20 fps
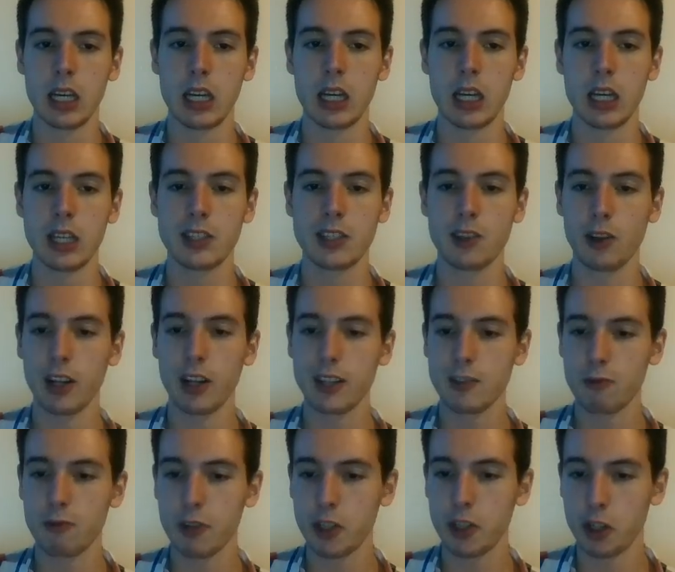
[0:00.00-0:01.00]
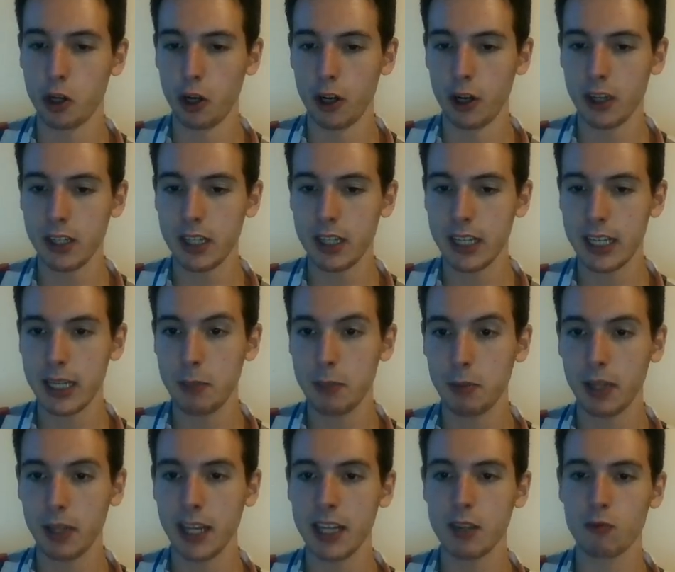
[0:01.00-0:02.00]
So let's return. He
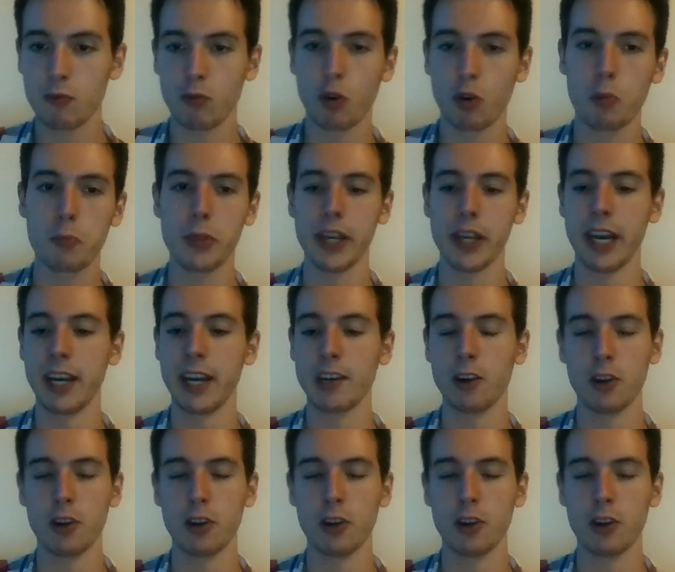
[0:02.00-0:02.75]
played rook b8,